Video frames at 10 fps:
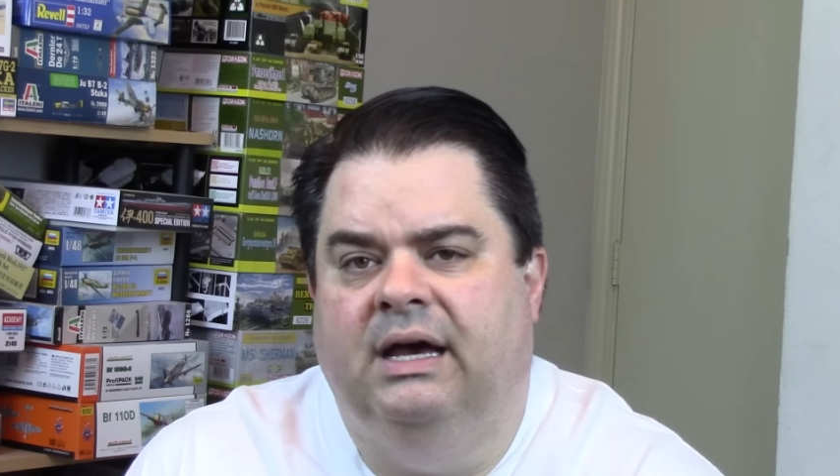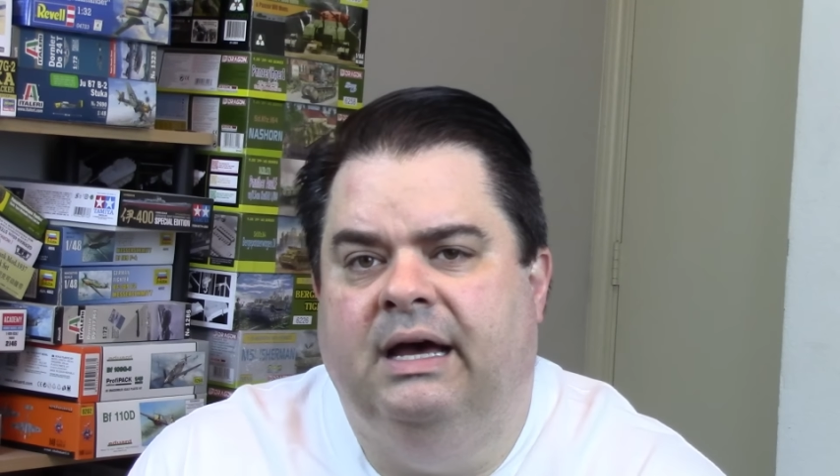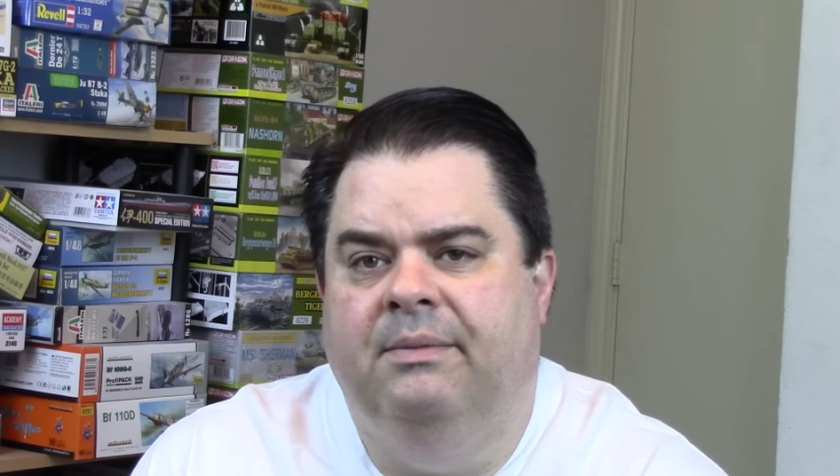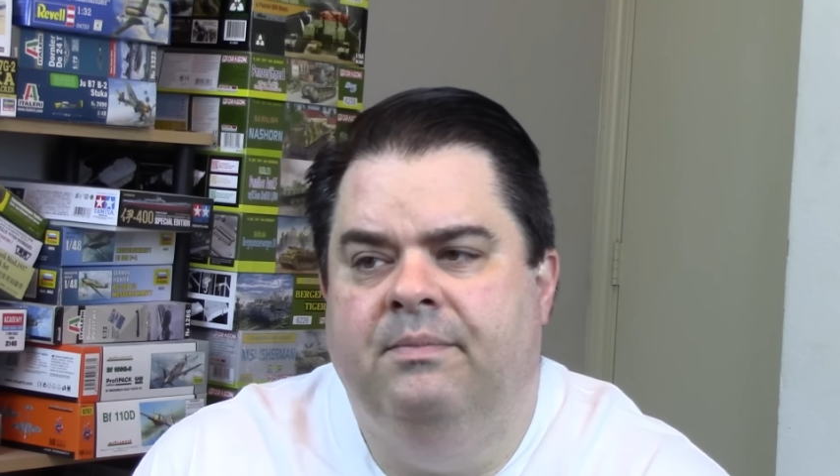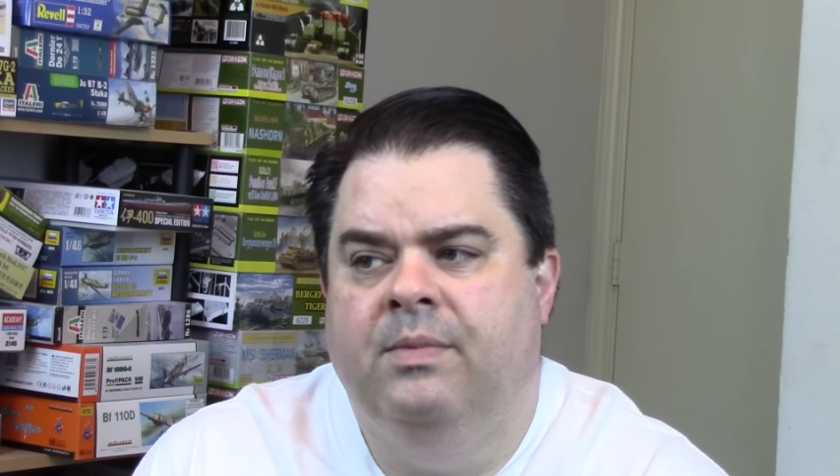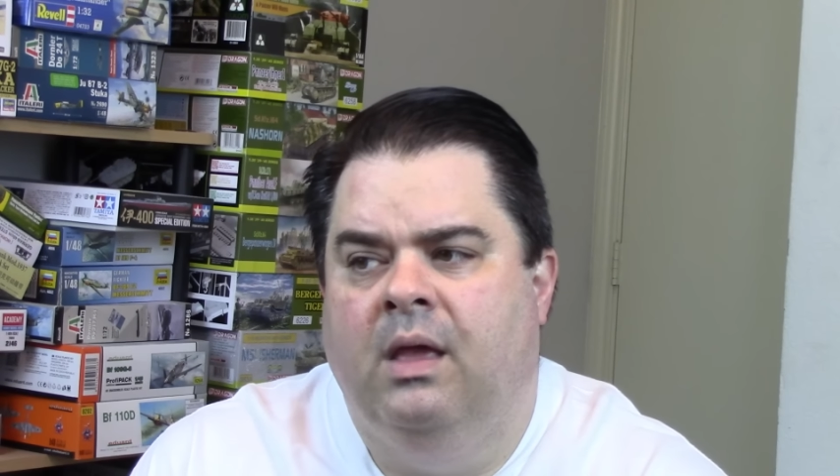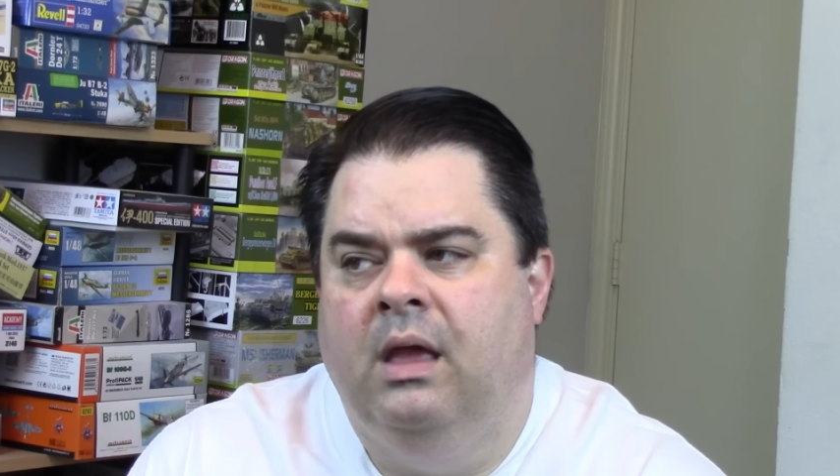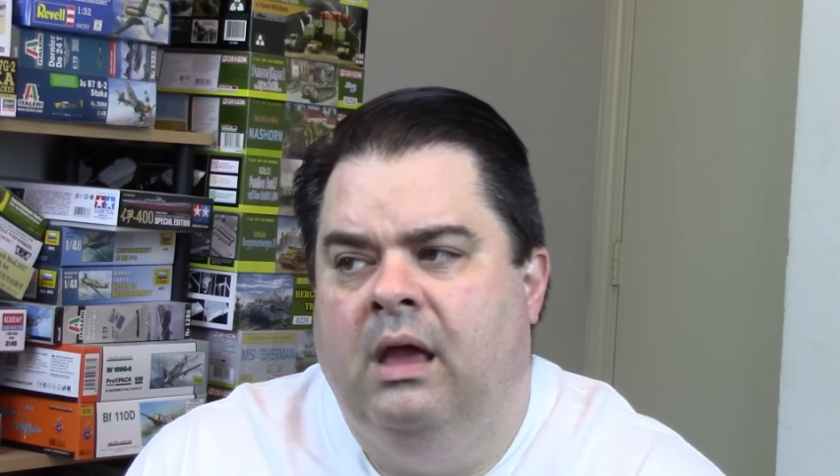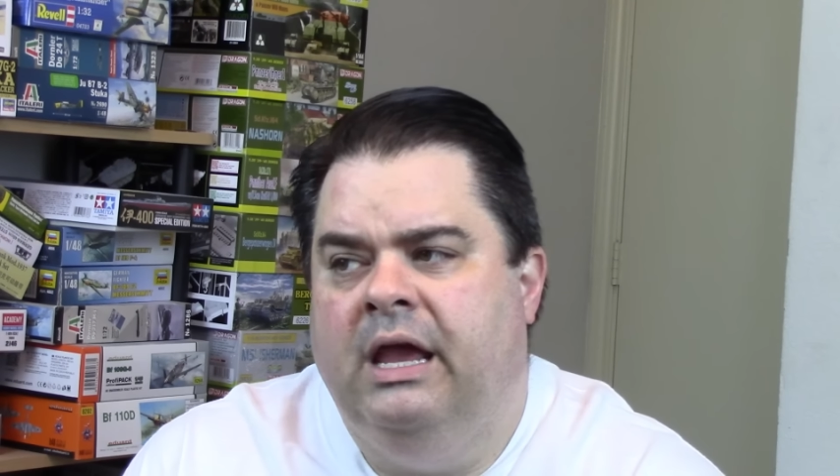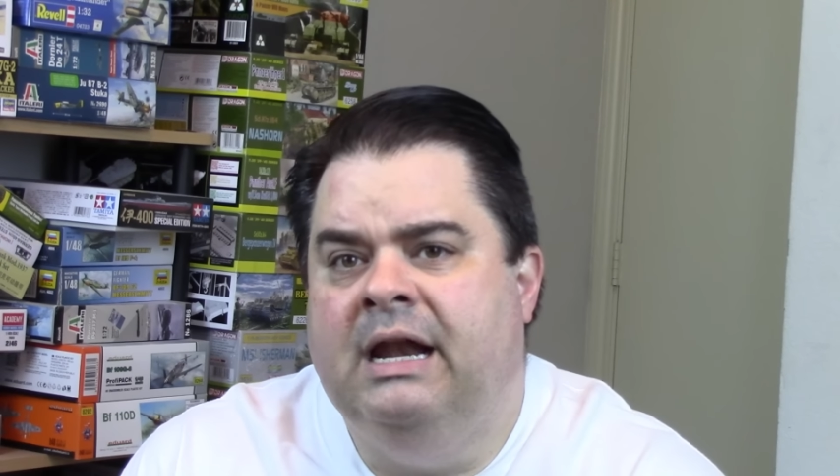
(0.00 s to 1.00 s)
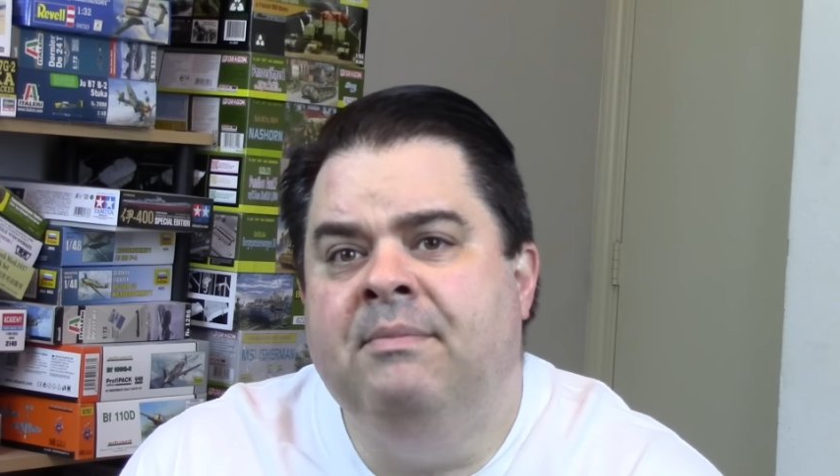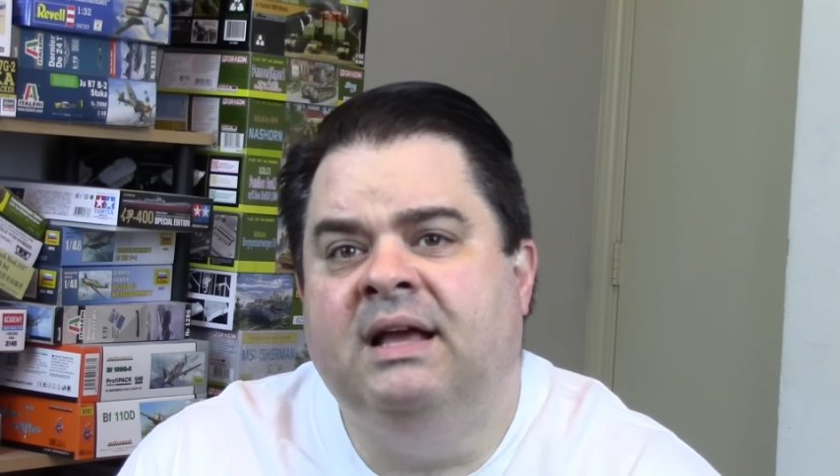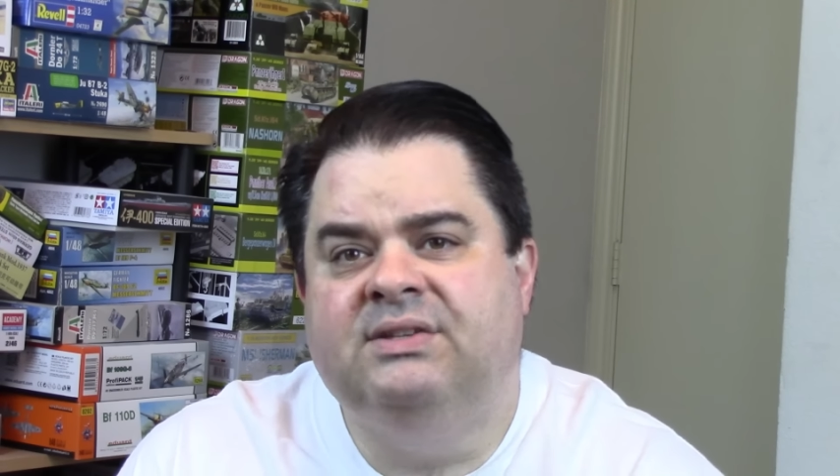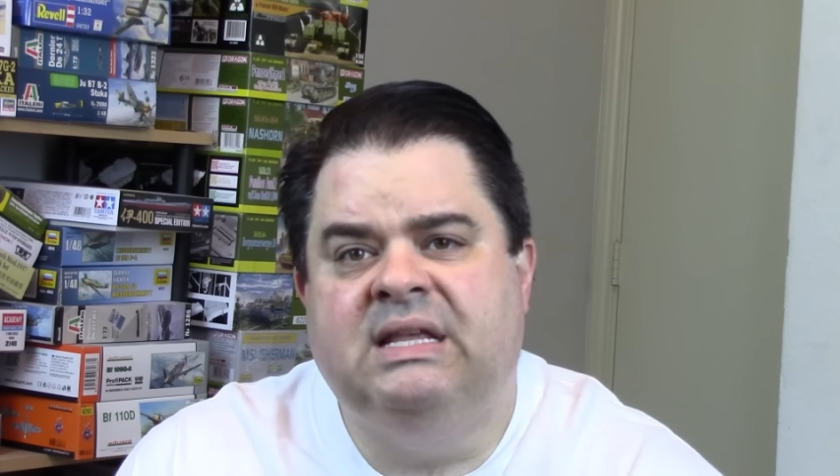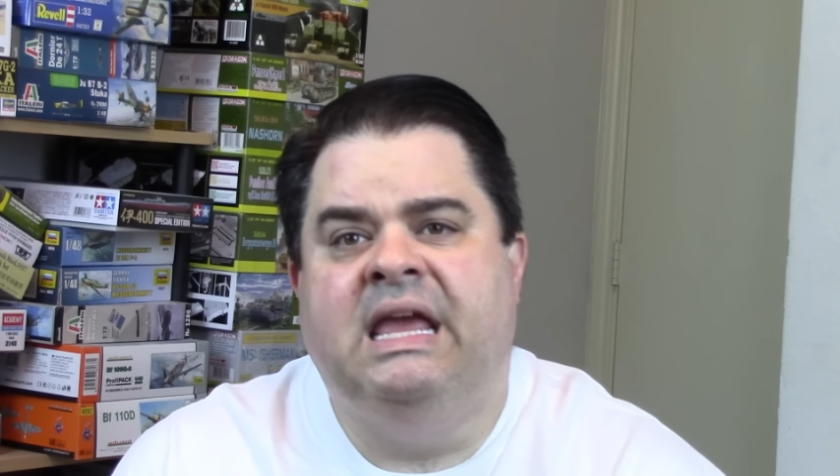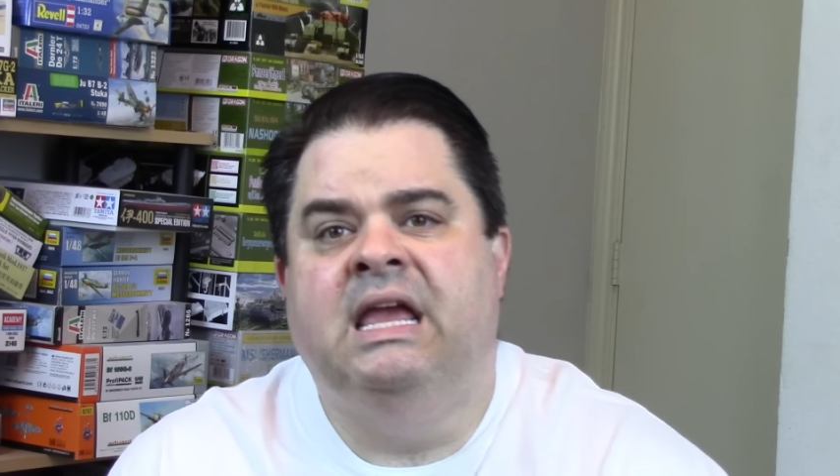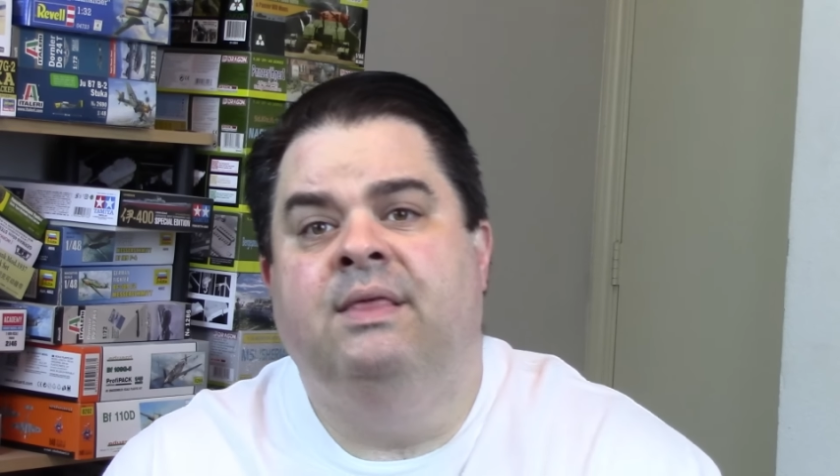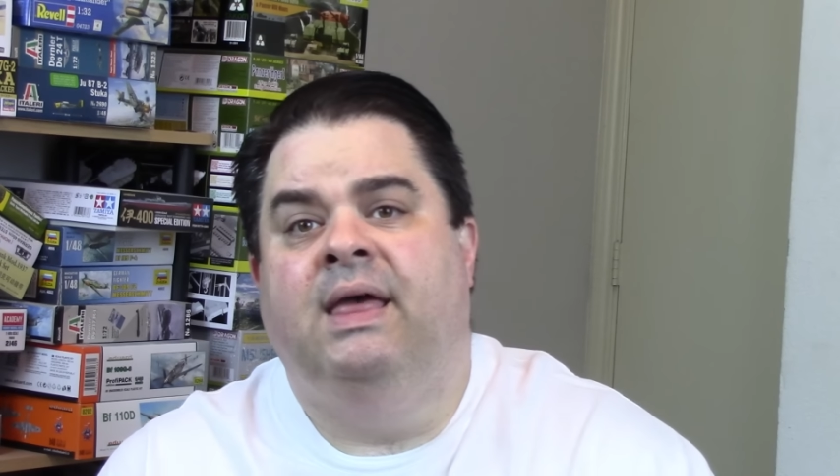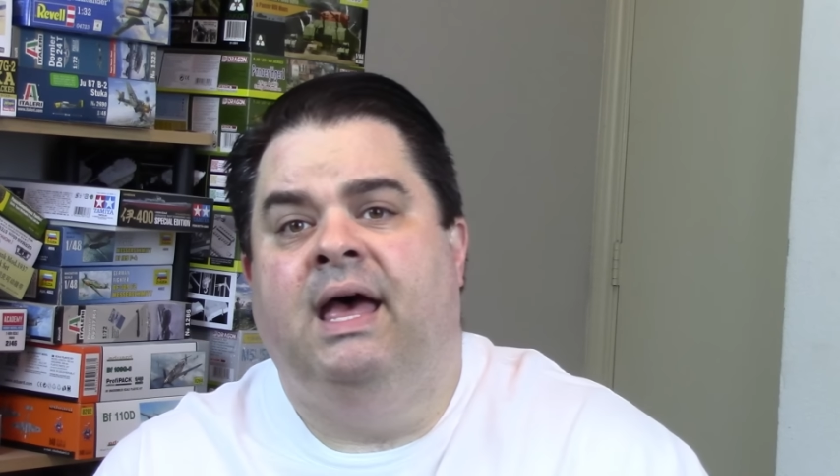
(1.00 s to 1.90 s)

Um, and I'm not saying